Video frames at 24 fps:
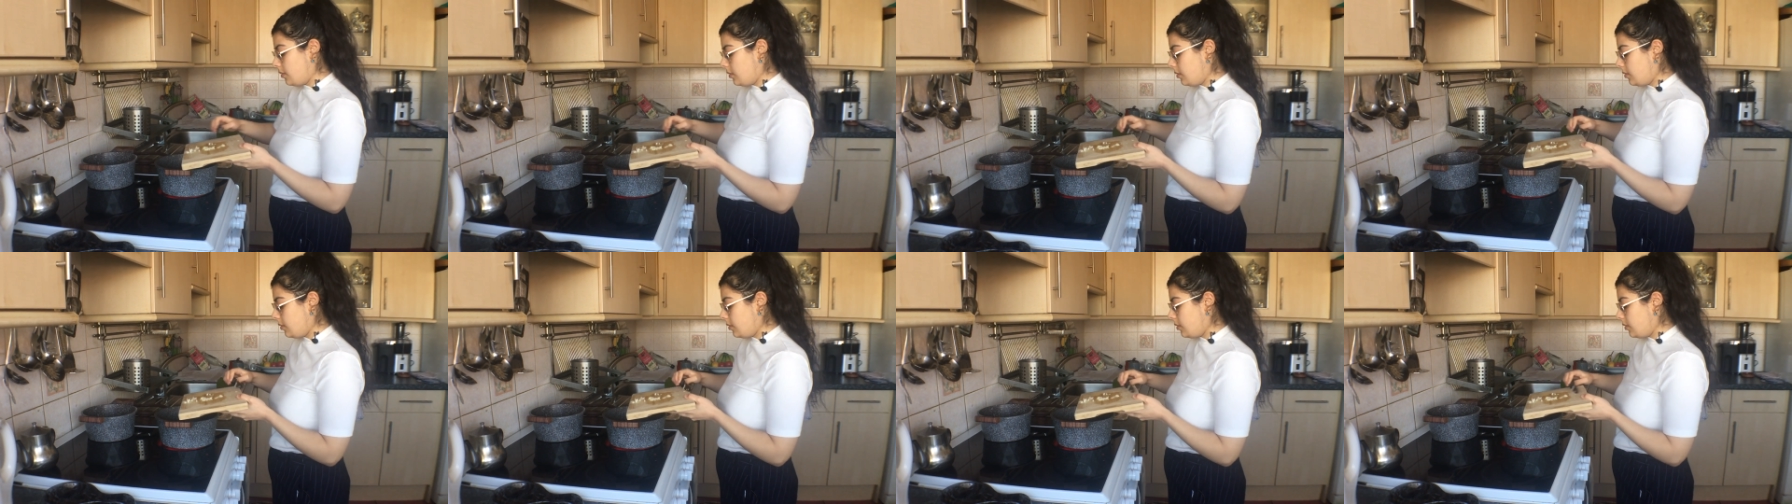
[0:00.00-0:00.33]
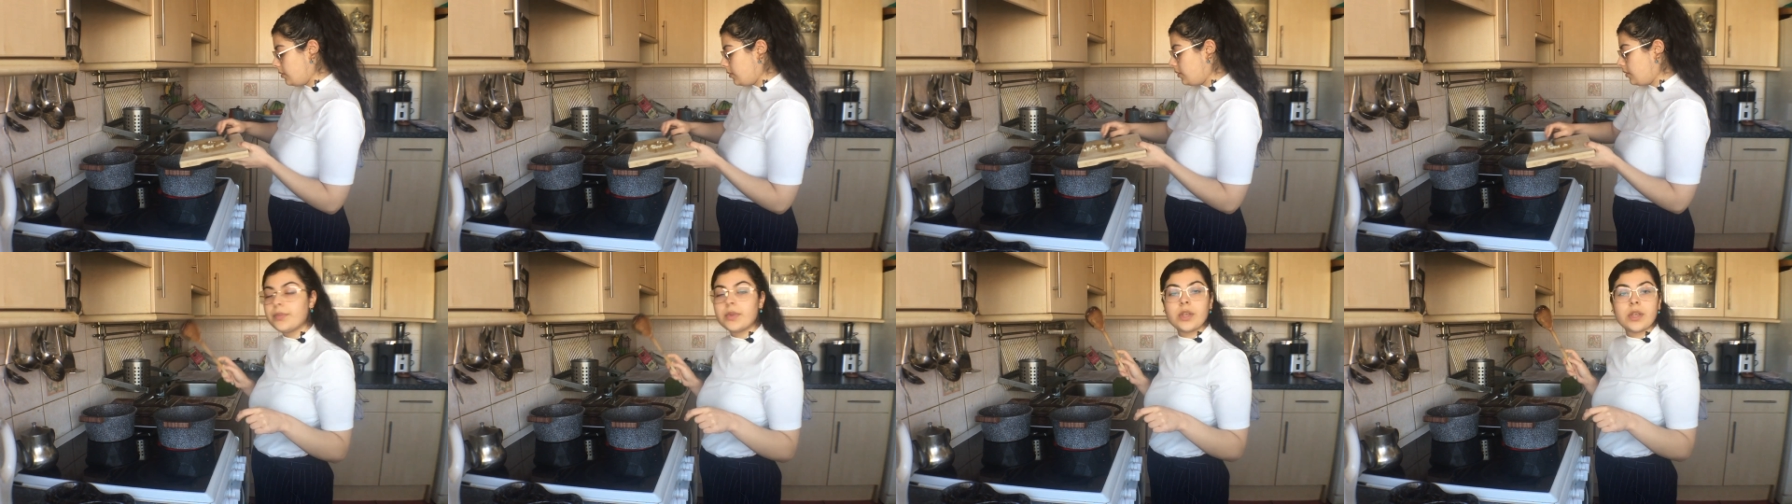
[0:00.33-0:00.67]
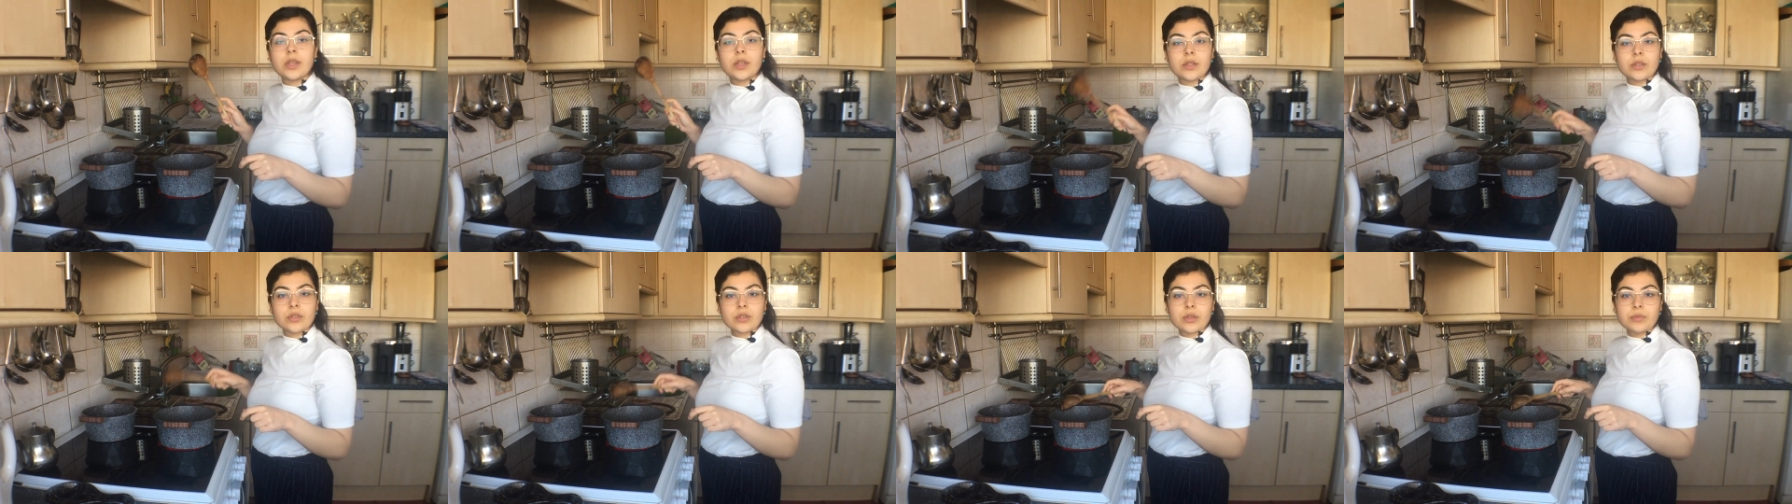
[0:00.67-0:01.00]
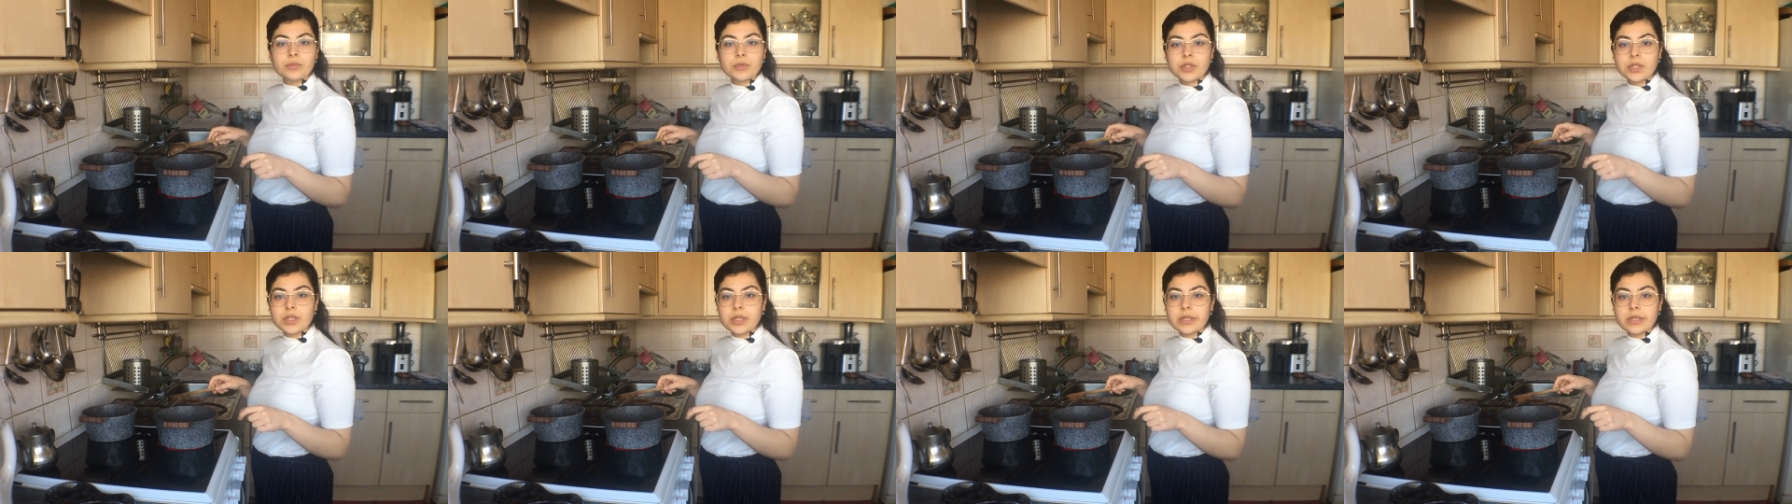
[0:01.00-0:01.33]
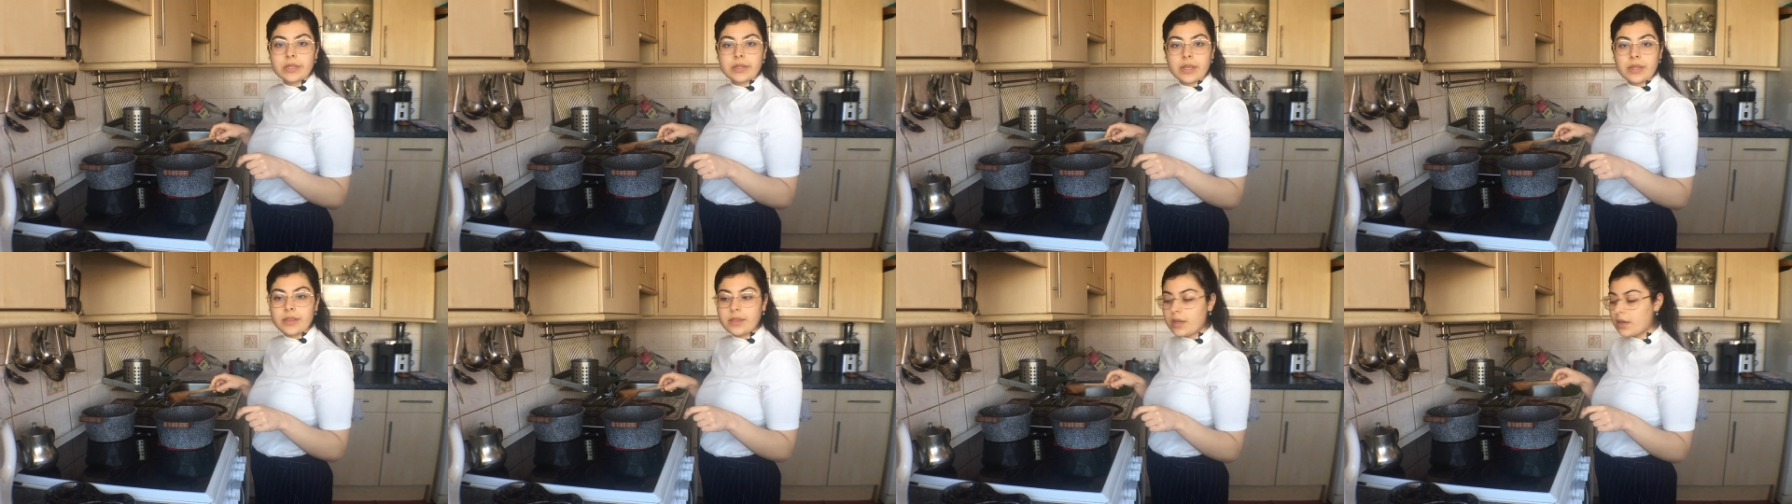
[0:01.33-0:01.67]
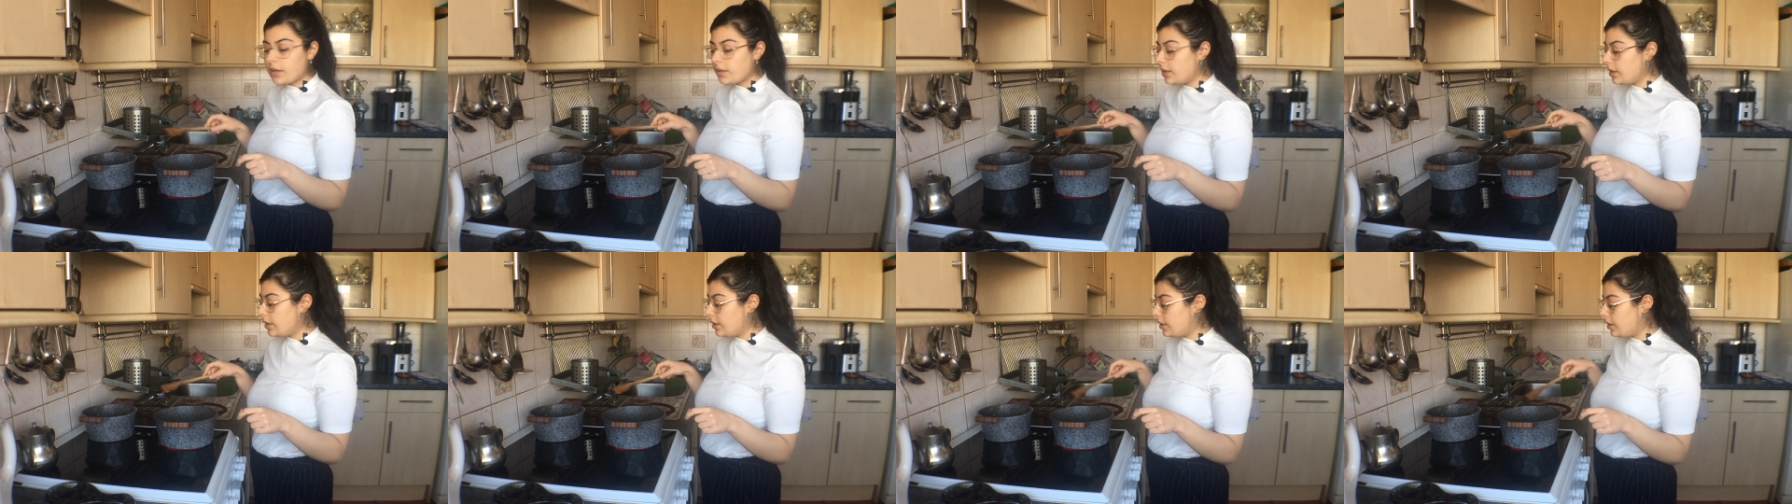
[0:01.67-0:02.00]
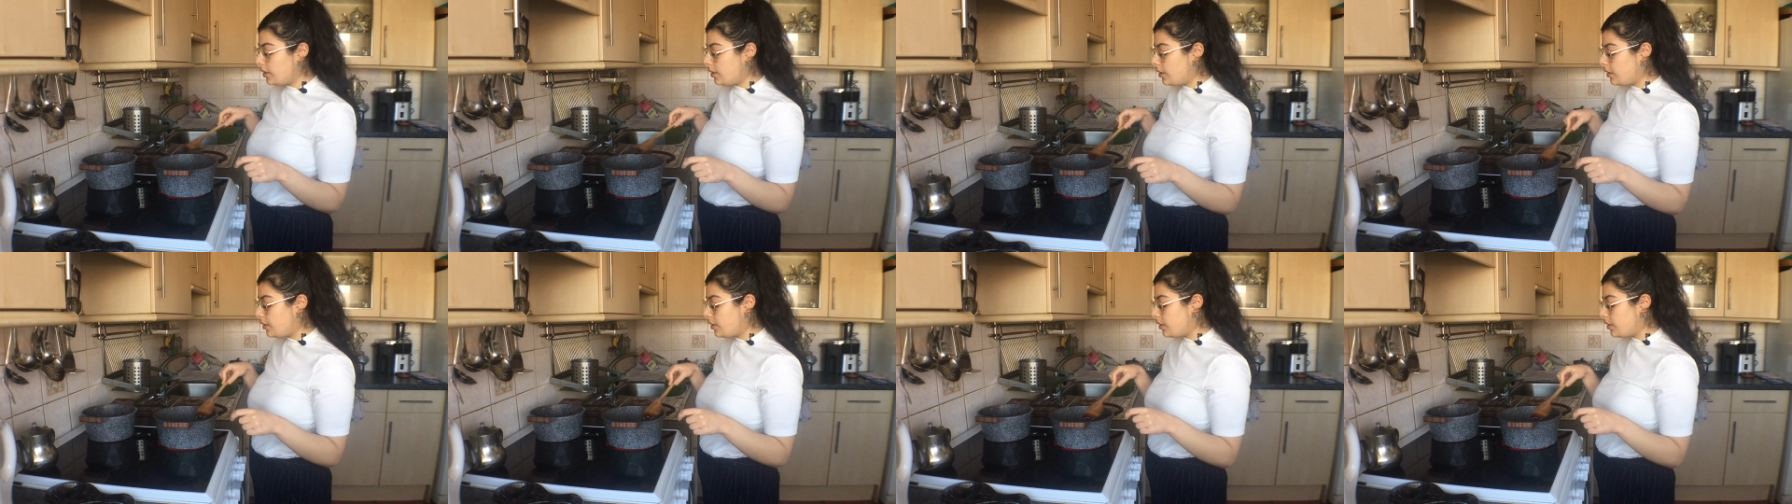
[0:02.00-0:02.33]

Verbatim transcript: Cool. So I'm just going to let the onions